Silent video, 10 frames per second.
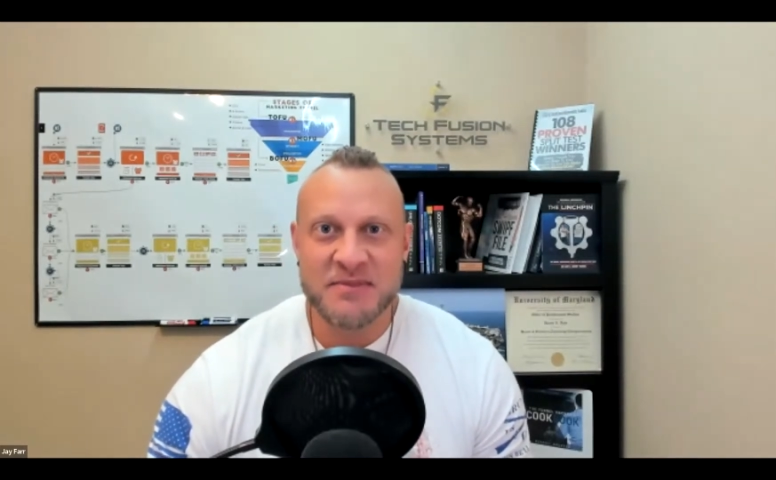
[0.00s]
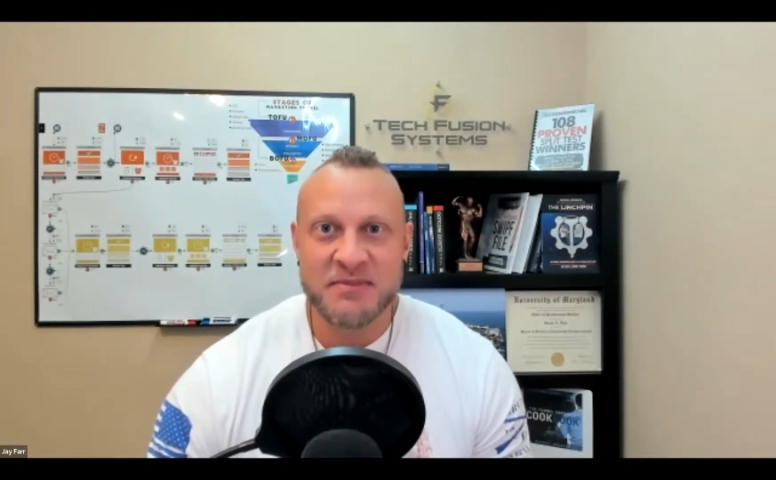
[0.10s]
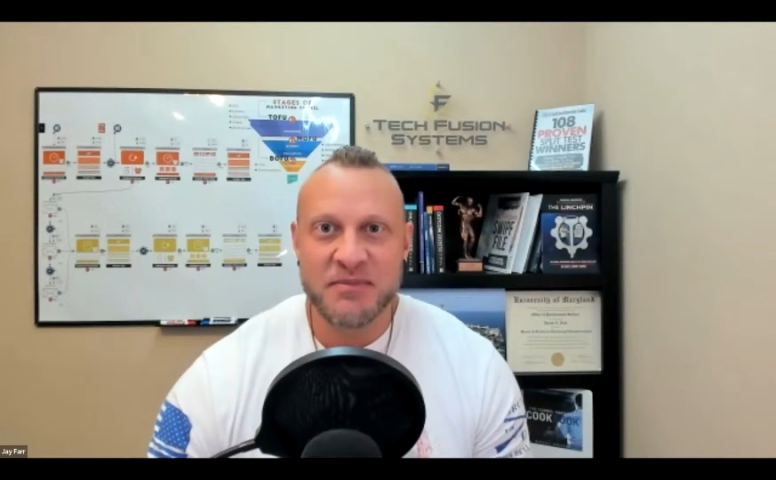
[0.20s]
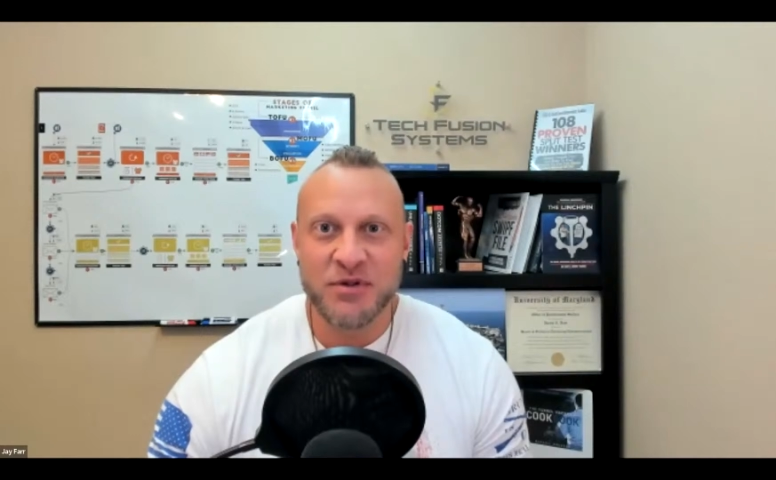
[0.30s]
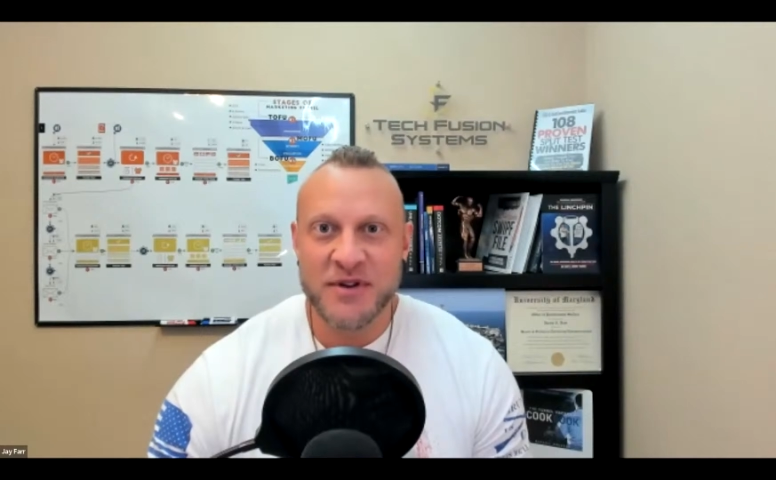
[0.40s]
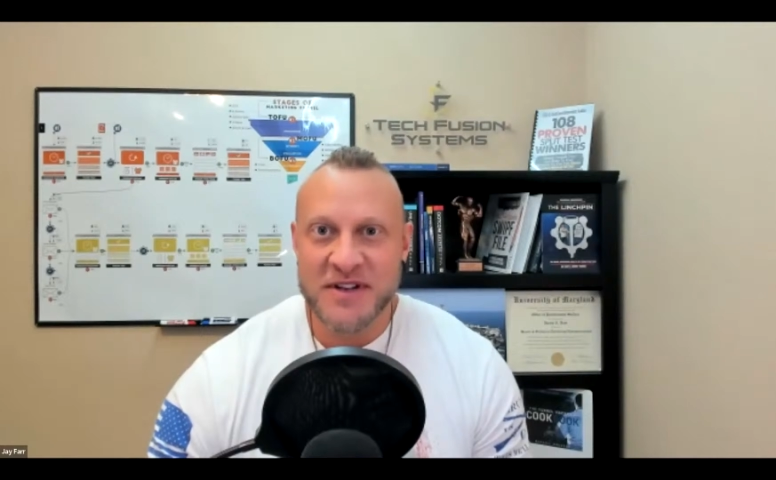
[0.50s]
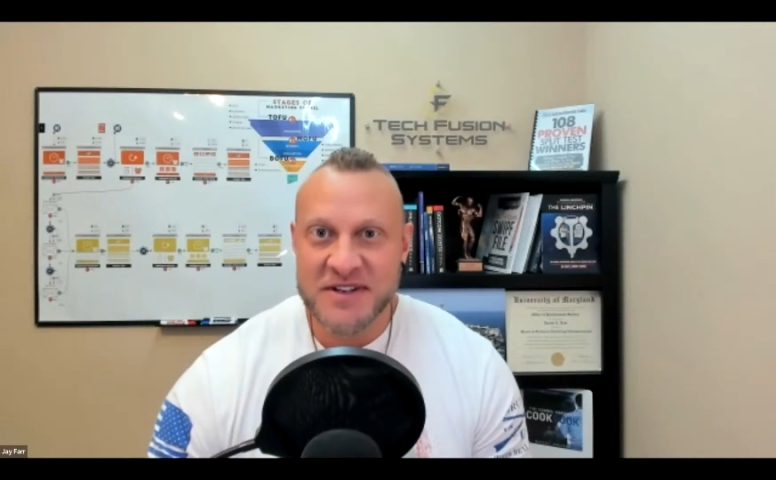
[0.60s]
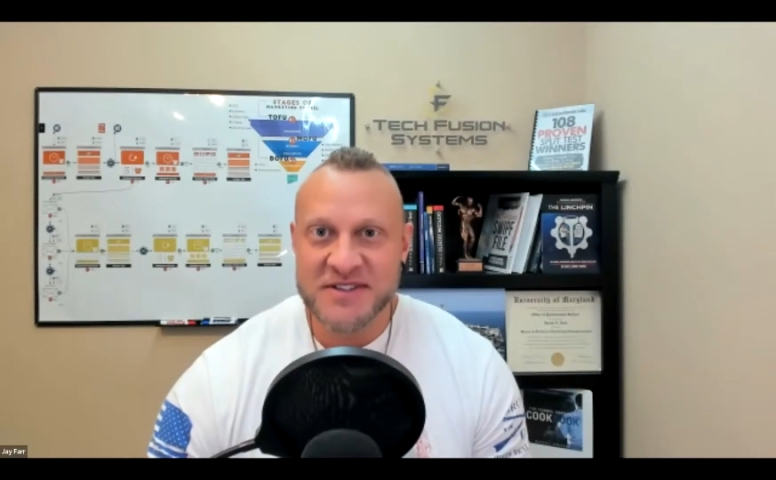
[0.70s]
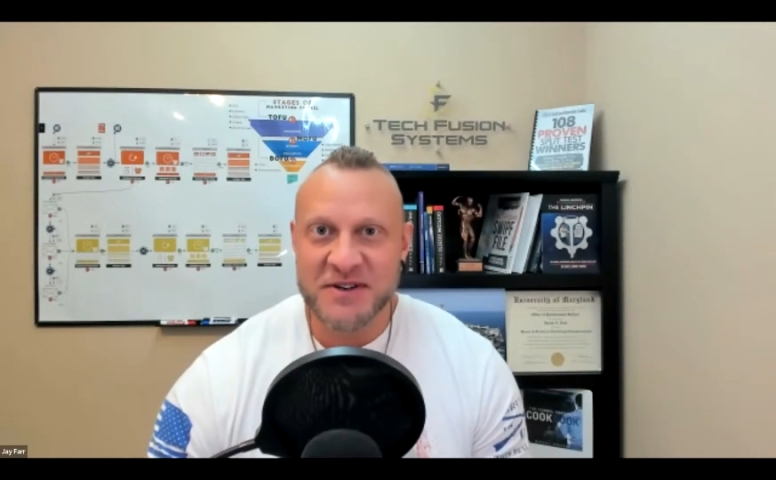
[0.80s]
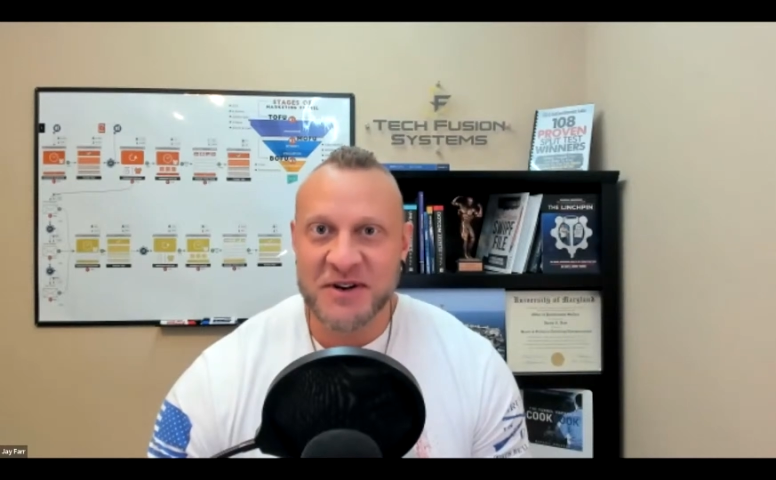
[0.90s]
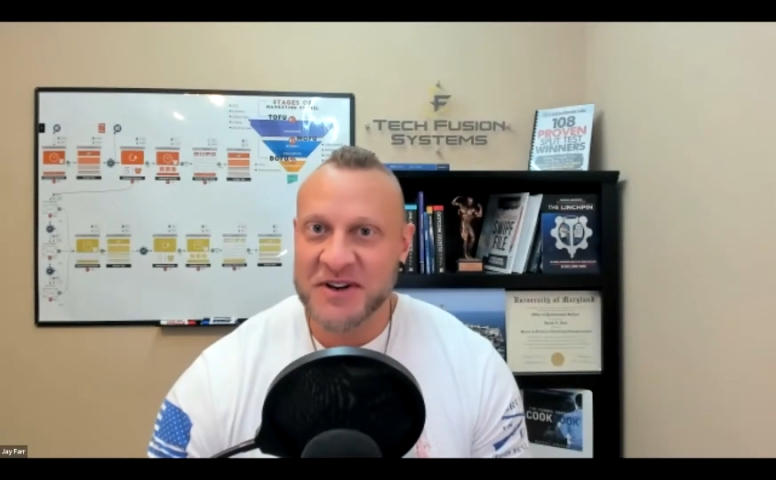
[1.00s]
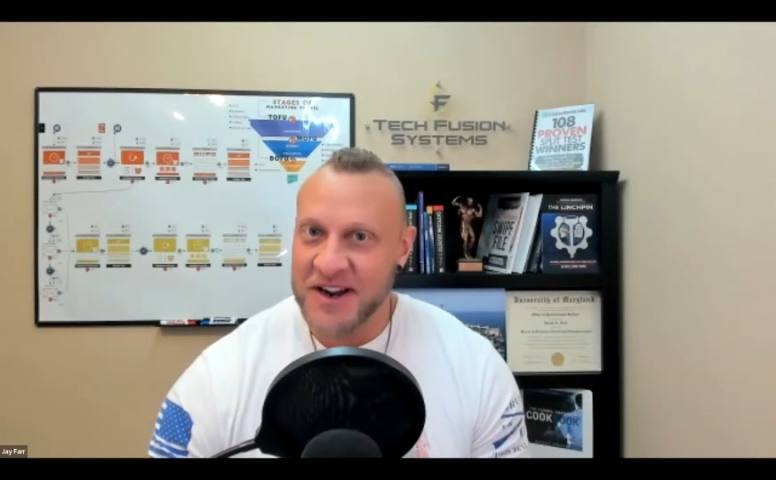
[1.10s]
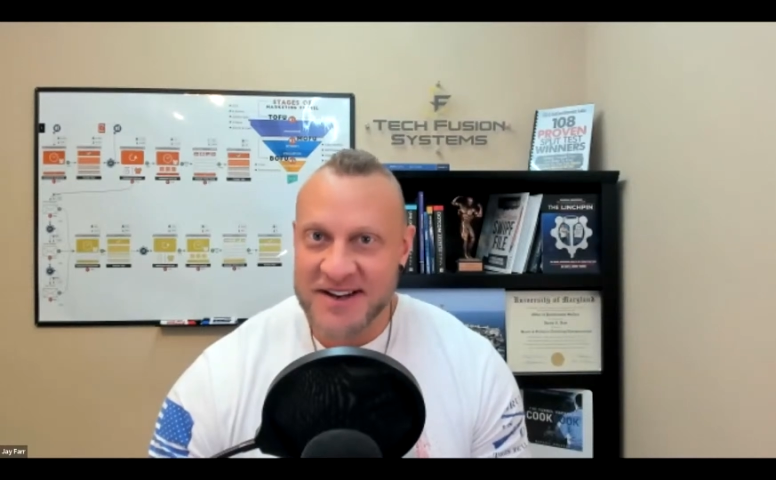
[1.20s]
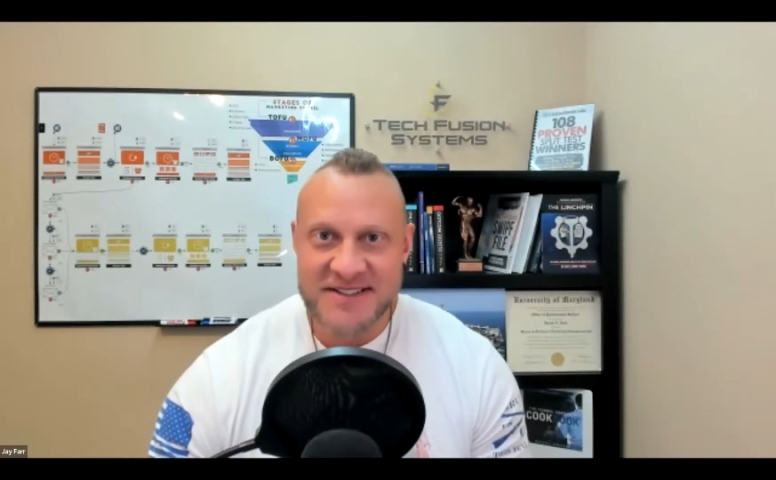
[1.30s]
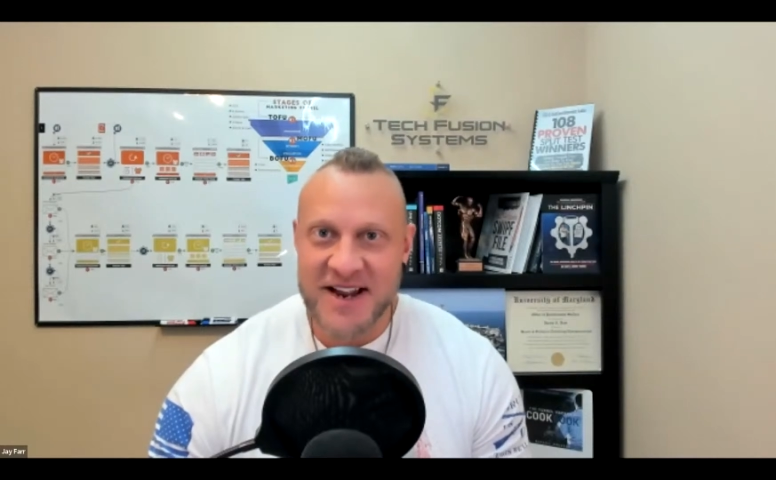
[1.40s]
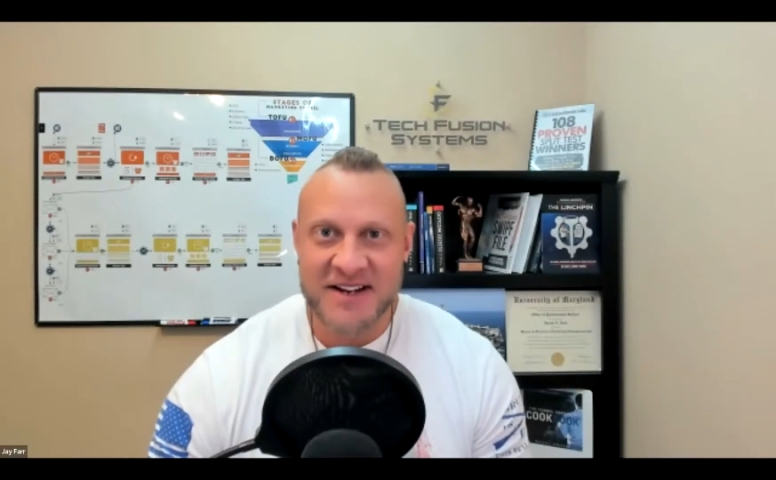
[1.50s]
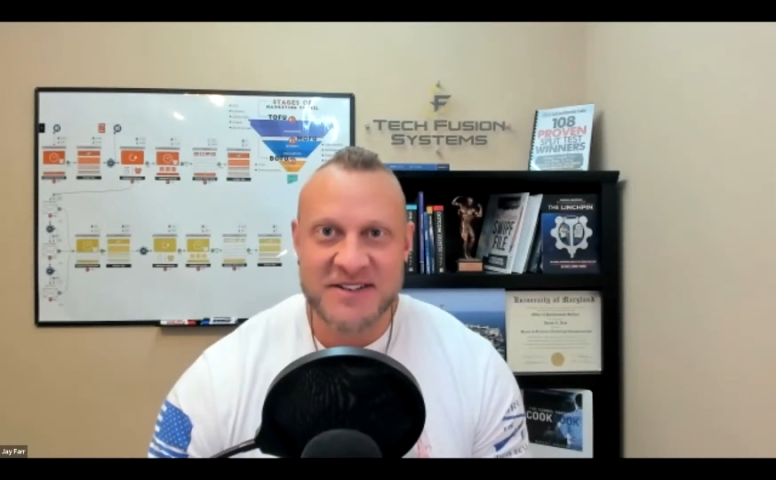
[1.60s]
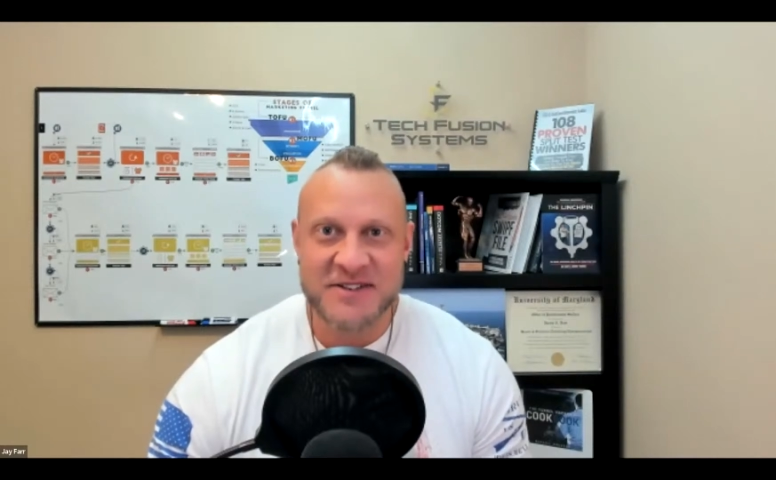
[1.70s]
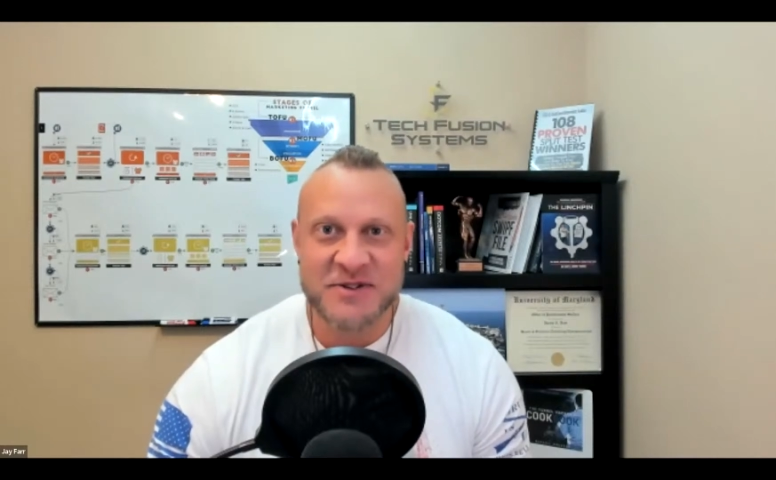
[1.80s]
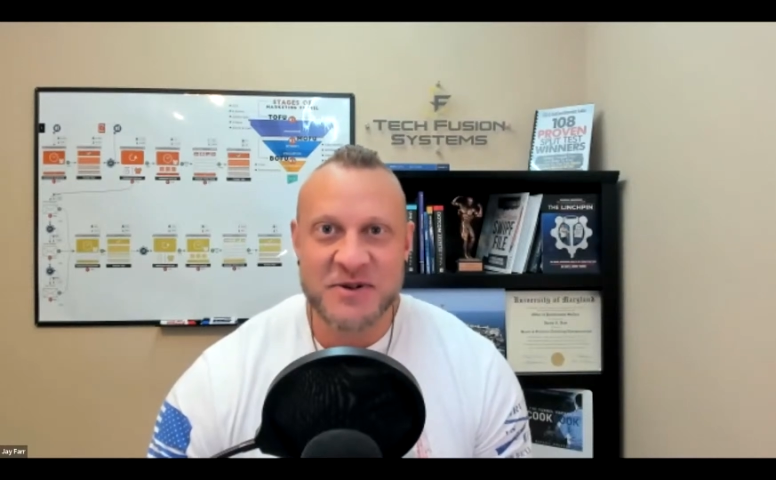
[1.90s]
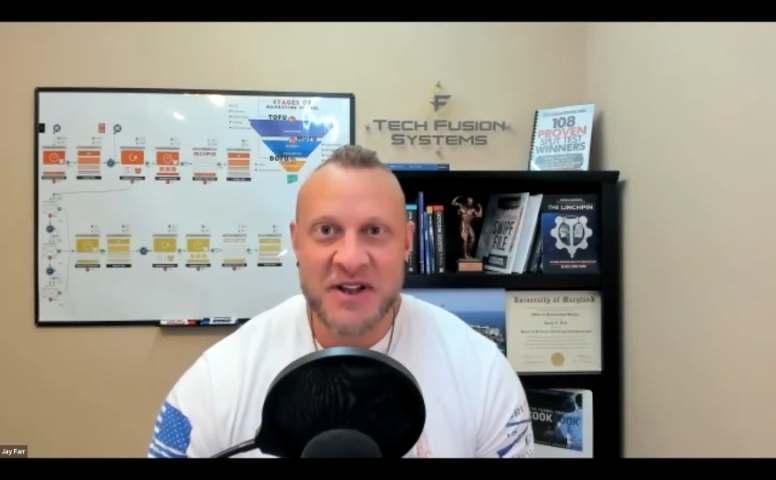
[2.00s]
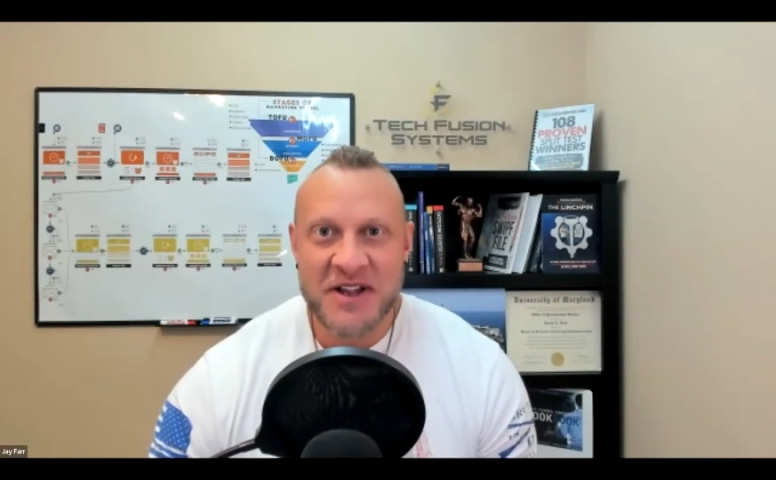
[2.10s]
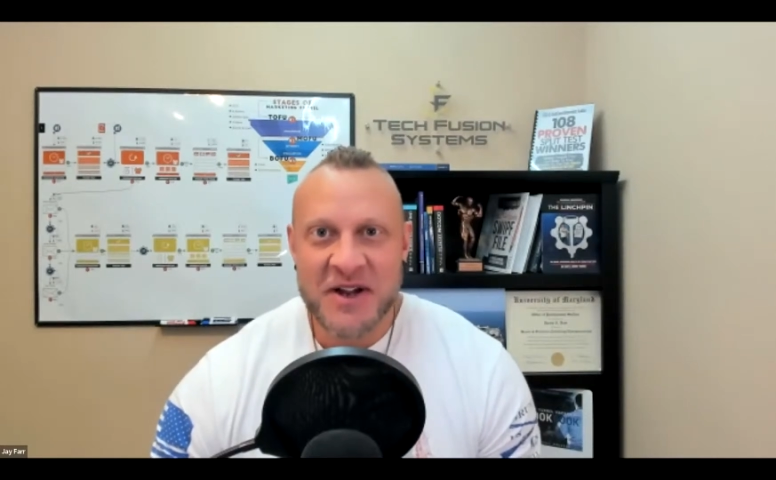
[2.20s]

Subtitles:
employees started contacting you